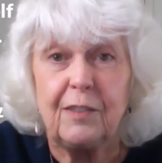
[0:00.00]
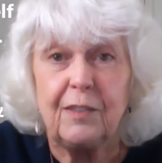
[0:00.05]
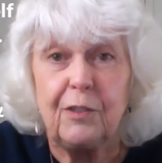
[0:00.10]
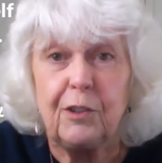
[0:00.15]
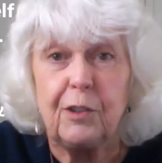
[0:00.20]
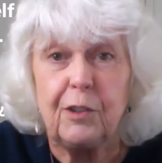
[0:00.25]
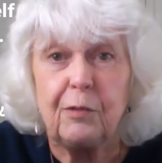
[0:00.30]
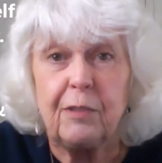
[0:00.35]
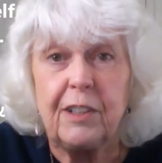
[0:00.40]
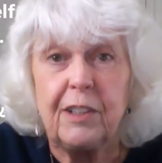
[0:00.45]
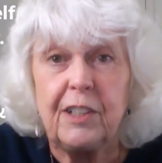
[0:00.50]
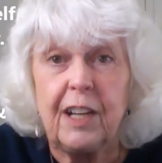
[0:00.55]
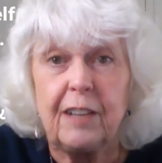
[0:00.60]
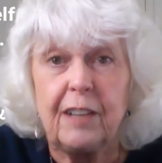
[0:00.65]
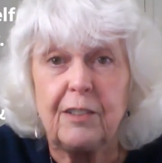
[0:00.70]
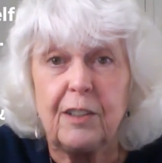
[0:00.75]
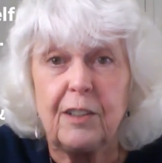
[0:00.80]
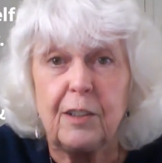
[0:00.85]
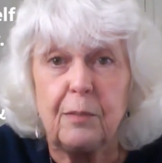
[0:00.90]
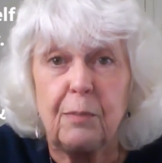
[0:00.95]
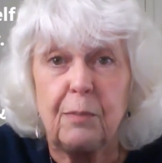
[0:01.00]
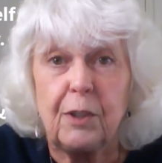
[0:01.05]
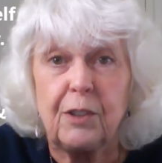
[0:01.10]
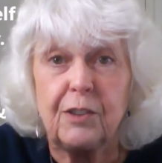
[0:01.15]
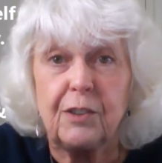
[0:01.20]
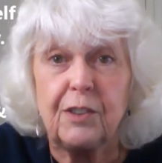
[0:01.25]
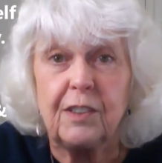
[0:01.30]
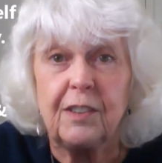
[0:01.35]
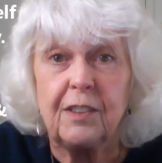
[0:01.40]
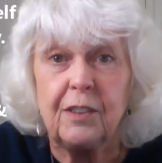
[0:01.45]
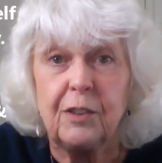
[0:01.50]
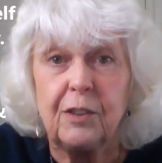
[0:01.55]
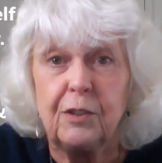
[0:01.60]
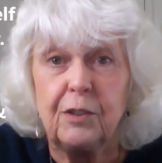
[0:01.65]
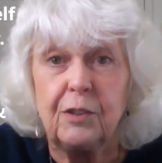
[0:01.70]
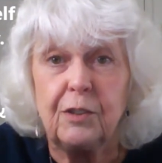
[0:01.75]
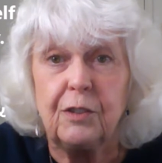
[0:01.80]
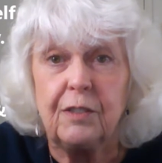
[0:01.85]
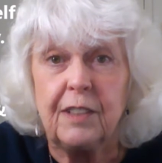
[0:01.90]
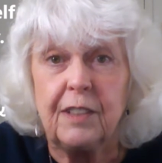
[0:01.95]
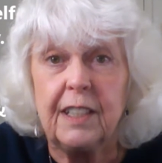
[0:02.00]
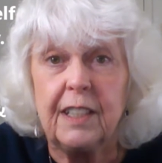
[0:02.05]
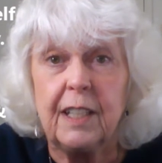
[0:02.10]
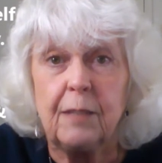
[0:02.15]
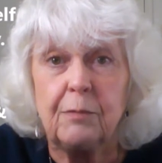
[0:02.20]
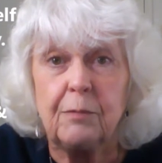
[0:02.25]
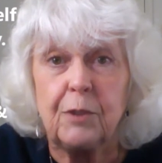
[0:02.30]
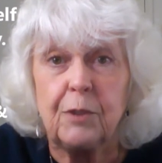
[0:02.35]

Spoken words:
if you could reach out to the person who you did them